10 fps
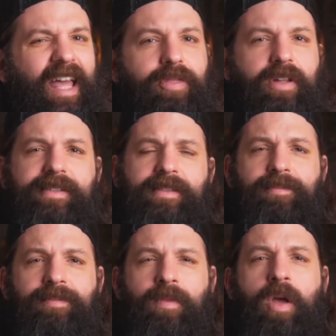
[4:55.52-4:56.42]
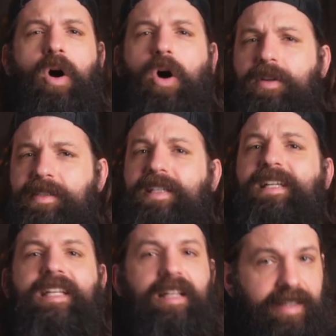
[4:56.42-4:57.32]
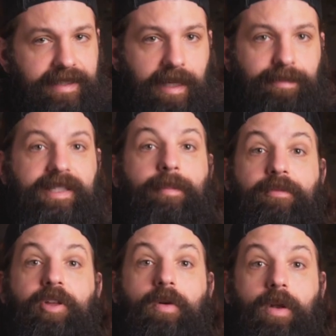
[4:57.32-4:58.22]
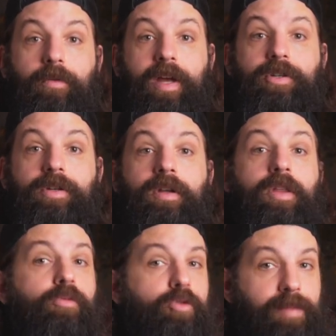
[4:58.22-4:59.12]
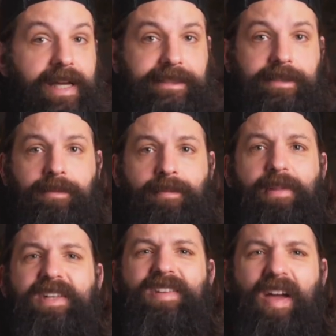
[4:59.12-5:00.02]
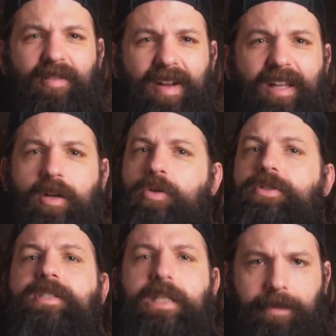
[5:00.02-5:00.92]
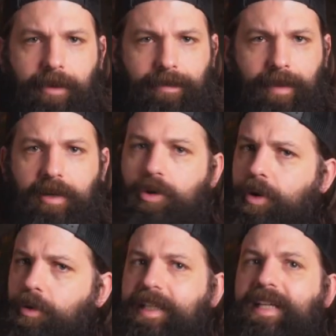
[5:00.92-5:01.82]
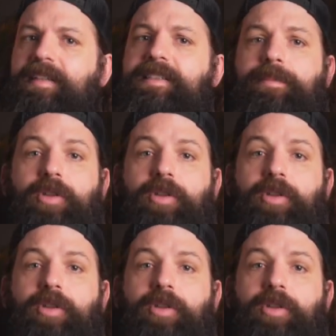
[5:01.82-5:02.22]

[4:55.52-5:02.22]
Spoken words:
this. Audyssey cleans up some of the coloration the room adds, But Dirac goes deeper and not only cleans up the